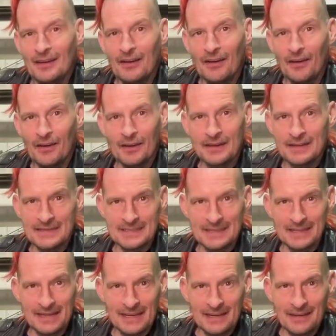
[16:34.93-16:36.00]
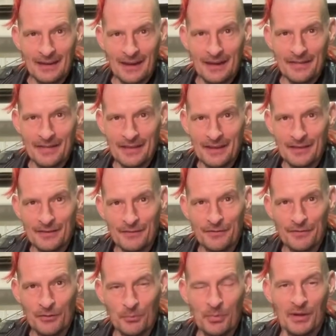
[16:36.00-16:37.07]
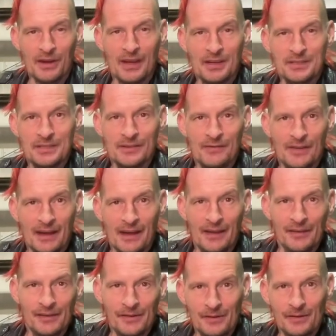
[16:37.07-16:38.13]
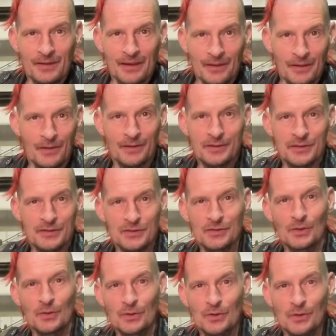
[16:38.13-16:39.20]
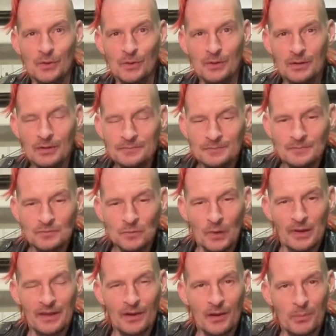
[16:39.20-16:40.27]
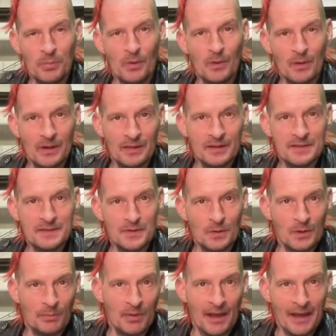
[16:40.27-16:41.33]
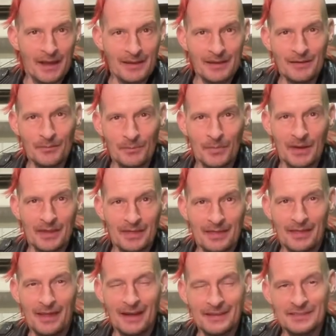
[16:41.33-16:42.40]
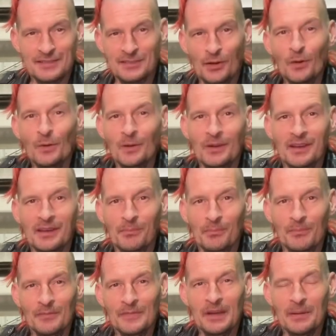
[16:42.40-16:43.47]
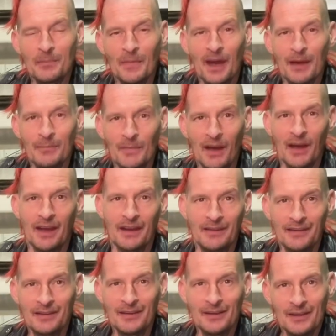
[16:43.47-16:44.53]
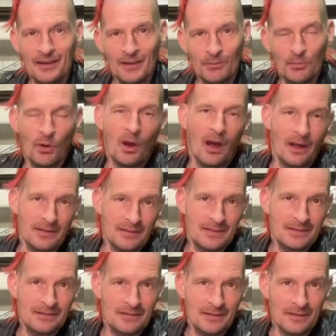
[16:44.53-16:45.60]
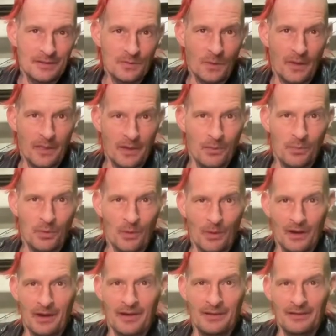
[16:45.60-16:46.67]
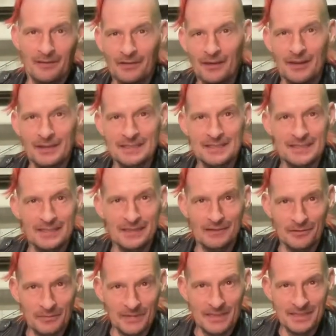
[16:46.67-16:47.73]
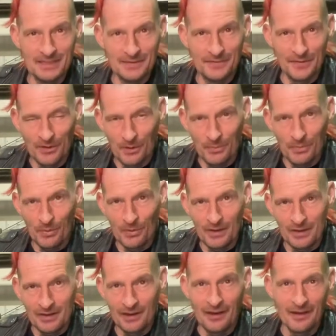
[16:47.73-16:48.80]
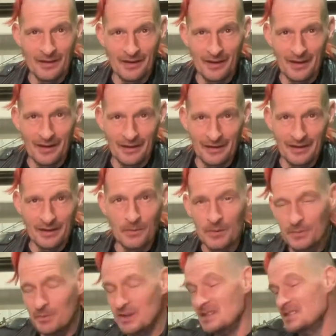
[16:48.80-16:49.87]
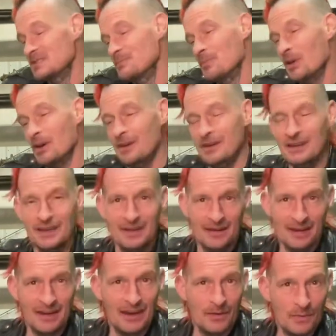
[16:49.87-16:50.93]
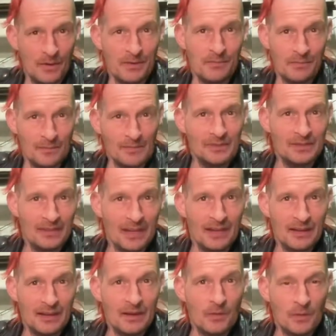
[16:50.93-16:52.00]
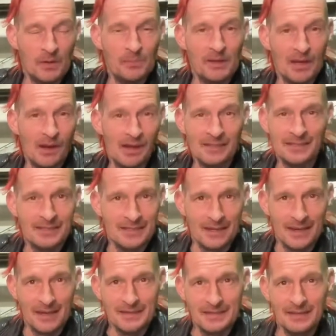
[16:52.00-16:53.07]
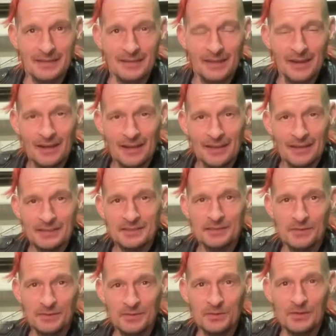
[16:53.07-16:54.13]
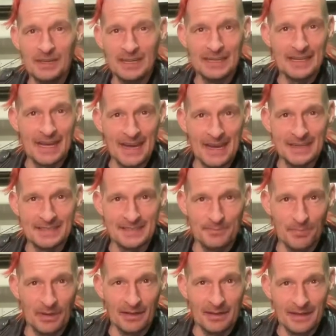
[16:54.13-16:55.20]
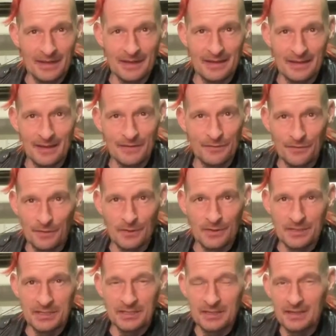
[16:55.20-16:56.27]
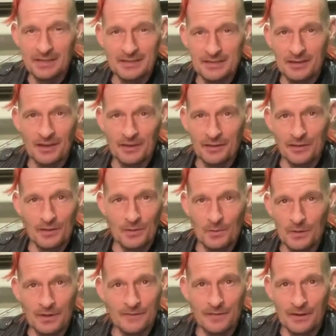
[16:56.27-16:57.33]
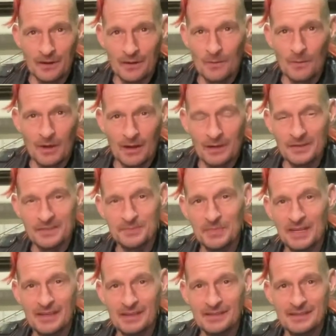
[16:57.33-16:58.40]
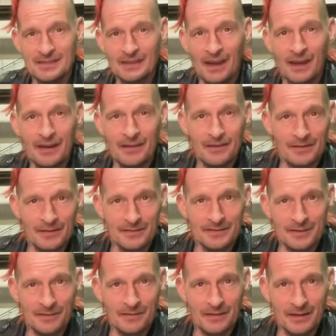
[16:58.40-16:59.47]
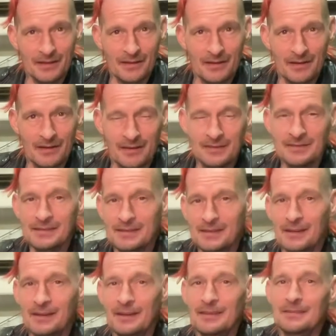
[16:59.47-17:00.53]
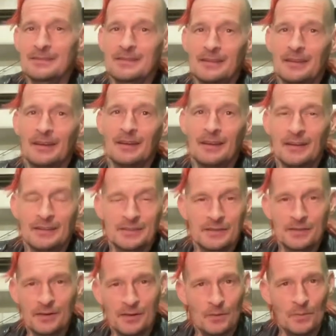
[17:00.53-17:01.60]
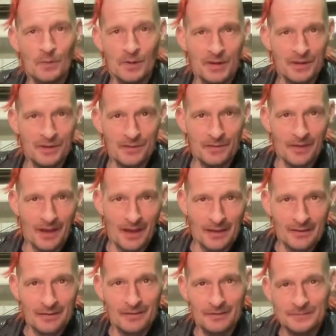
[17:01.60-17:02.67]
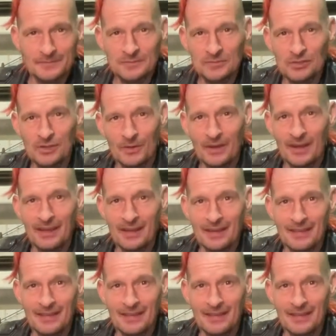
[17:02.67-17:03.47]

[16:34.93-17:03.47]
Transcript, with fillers: honestly, I think for production value, it looks so cool when they're pouring the sword blank. But that's totally, in my mind, bronze is what they're pouring, not steel, because if they're pouring hot iron, it would be sparking and it would be oxidizing. So doing a cast billet and then forging it's not going to work very well. It's because the iron has already got oxidized, so you don't want to do that. So I think